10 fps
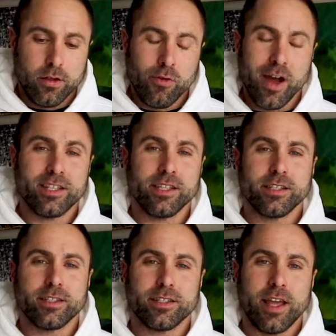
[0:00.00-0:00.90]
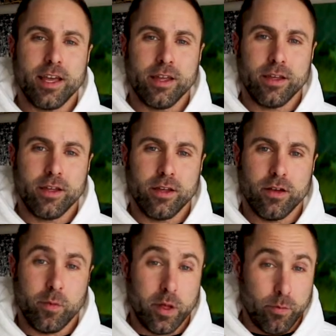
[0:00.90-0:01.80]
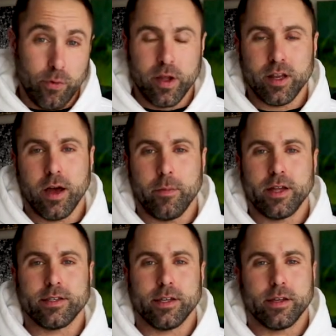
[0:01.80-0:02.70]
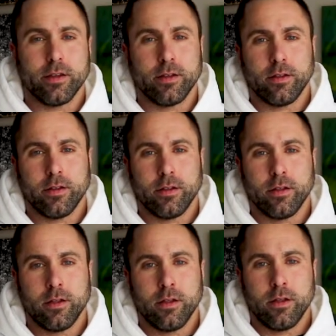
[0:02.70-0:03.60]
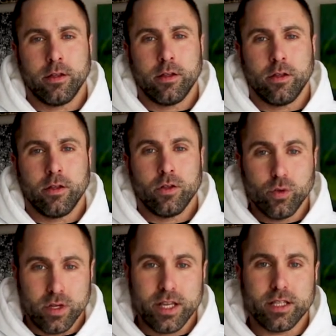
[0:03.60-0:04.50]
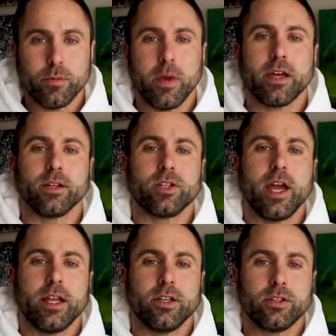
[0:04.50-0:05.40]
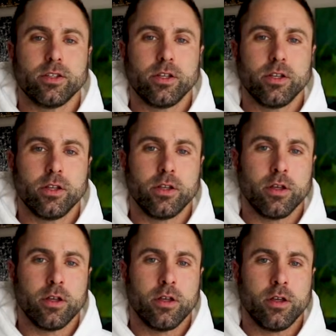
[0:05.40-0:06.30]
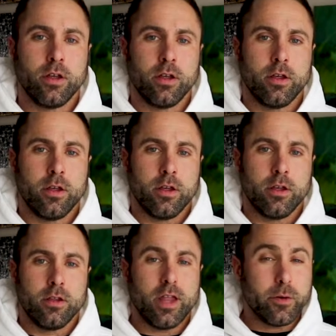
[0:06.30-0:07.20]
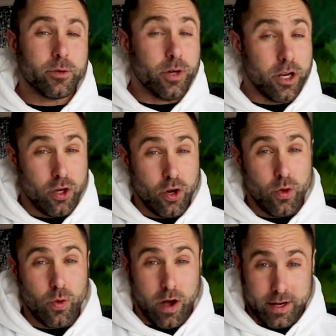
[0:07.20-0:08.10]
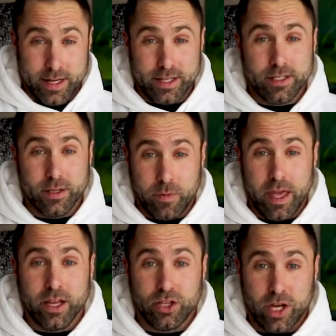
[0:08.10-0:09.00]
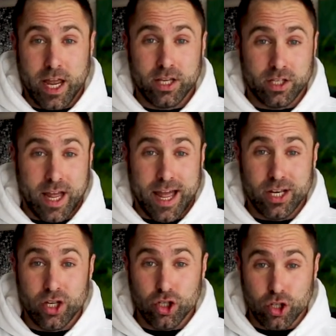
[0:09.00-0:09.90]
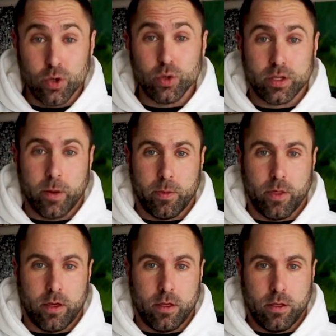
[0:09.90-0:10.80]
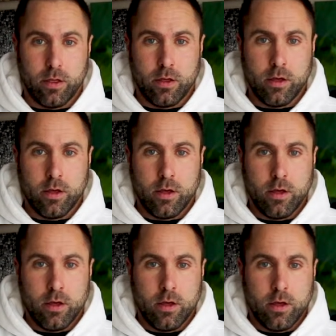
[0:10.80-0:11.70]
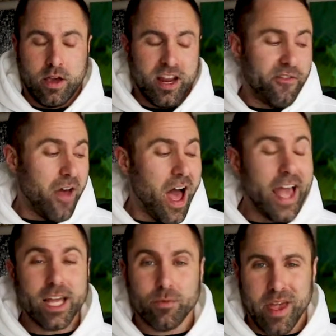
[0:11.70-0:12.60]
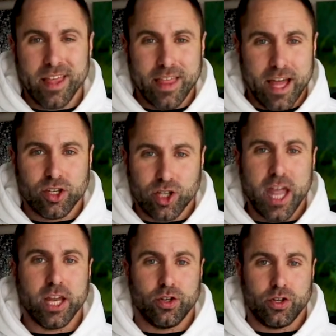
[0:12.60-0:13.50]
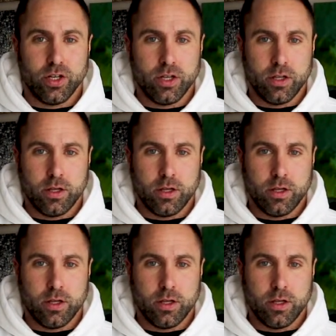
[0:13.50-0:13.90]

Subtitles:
you're actually in a state of being pre-diabetic. You need to make a change." That was when I knew I needed to make a change and do something. And if I could make that change,